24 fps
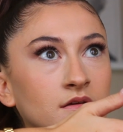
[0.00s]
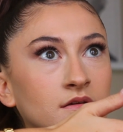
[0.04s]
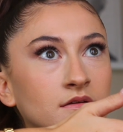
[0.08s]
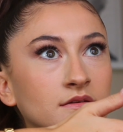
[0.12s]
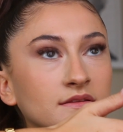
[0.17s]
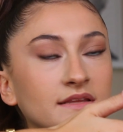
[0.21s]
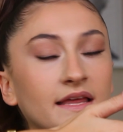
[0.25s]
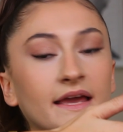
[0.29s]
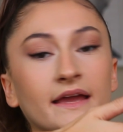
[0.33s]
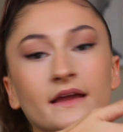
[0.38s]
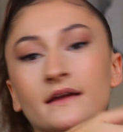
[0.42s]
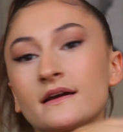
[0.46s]

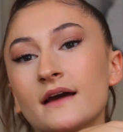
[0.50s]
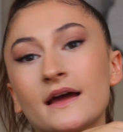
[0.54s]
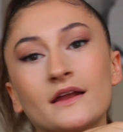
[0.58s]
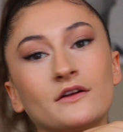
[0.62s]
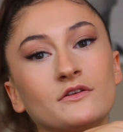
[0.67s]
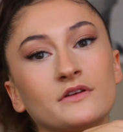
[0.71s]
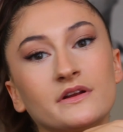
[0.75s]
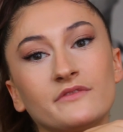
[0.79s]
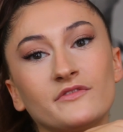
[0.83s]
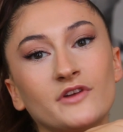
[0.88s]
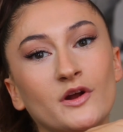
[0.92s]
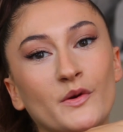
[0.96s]
Like, I
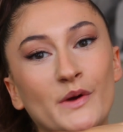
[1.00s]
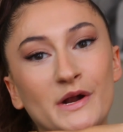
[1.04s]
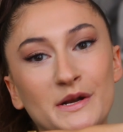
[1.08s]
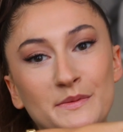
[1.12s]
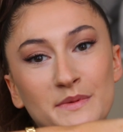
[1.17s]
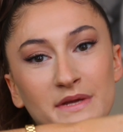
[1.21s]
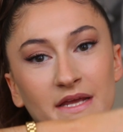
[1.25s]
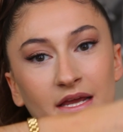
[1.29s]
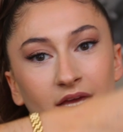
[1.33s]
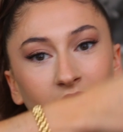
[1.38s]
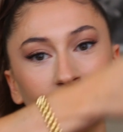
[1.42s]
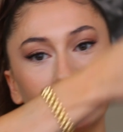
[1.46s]
don't even know where to
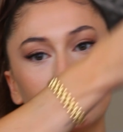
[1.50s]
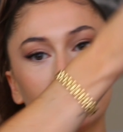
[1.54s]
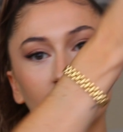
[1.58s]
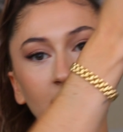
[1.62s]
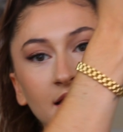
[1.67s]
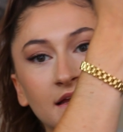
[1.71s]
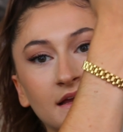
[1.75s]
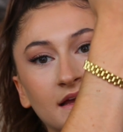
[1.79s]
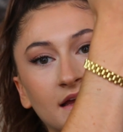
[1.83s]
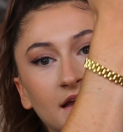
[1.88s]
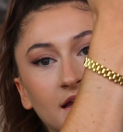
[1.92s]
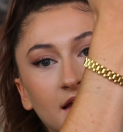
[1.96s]
begin.
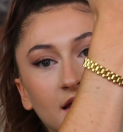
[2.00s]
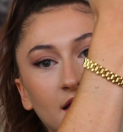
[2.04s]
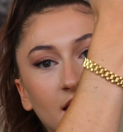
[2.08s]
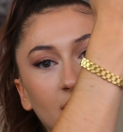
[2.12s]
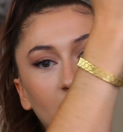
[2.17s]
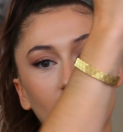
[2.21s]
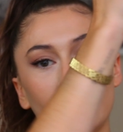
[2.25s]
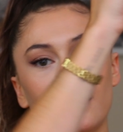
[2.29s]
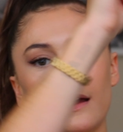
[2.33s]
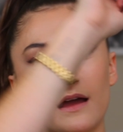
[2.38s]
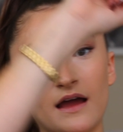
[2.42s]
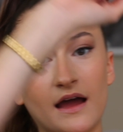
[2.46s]

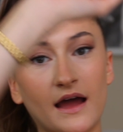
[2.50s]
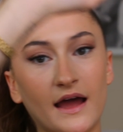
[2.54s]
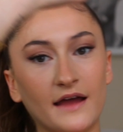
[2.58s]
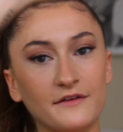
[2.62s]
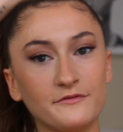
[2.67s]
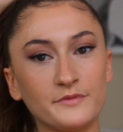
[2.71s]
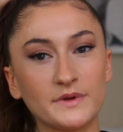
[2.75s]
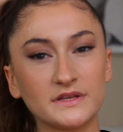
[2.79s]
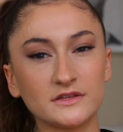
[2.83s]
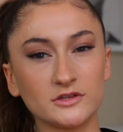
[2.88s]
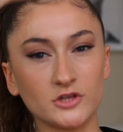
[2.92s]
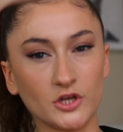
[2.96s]
I've
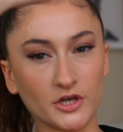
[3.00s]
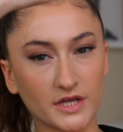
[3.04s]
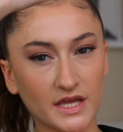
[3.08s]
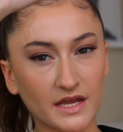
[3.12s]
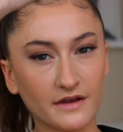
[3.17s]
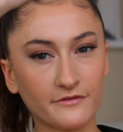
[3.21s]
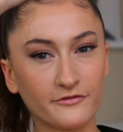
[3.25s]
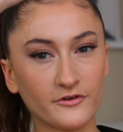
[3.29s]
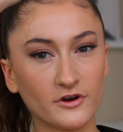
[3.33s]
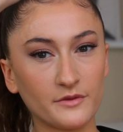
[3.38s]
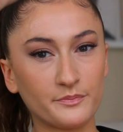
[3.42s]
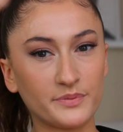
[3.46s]
been
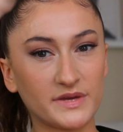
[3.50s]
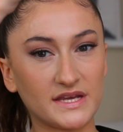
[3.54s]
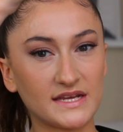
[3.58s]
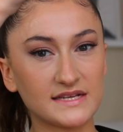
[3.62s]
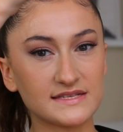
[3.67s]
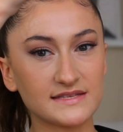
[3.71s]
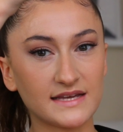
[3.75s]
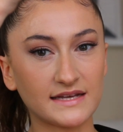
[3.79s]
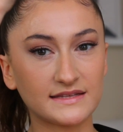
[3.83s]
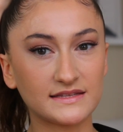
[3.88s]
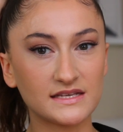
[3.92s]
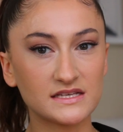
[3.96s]
looking for a piece
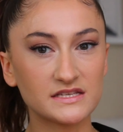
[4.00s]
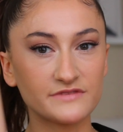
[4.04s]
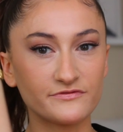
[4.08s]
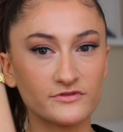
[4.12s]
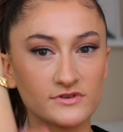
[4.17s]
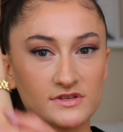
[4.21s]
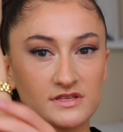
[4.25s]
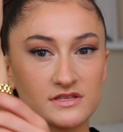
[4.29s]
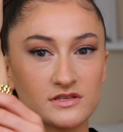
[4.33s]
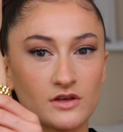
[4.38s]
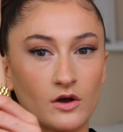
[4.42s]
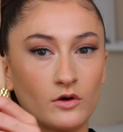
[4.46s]
like this for
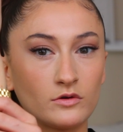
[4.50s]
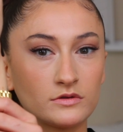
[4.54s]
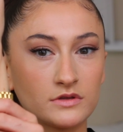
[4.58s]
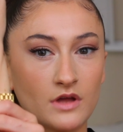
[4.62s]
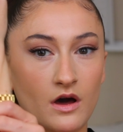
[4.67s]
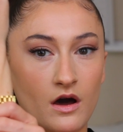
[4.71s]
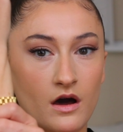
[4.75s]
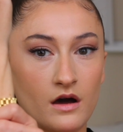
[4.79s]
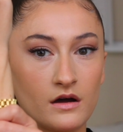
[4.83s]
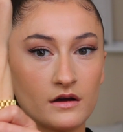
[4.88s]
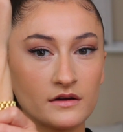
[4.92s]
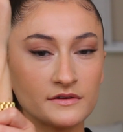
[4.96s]
so
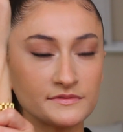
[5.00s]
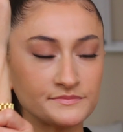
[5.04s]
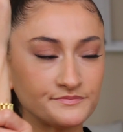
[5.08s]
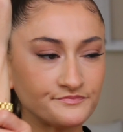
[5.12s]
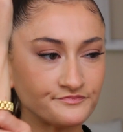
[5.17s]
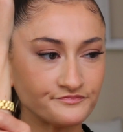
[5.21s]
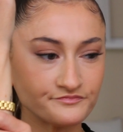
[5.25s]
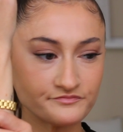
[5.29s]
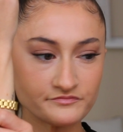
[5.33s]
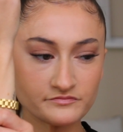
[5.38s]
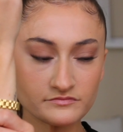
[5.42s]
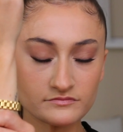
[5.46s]
long,
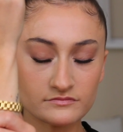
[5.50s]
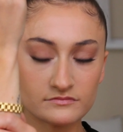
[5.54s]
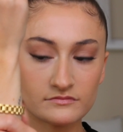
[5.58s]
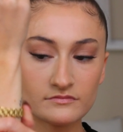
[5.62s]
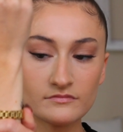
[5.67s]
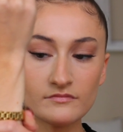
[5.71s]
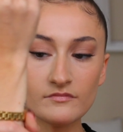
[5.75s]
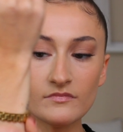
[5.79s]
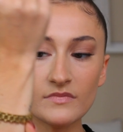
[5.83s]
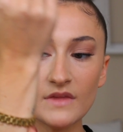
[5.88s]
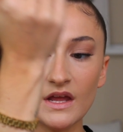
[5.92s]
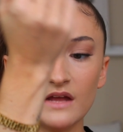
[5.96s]

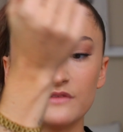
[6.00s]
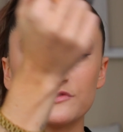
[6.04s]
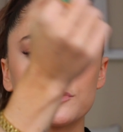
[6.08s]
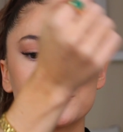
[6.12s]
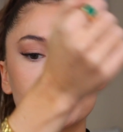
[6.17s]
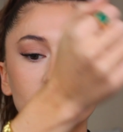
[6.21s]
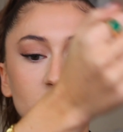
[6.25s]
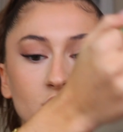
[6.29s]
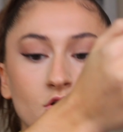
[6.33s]
and just the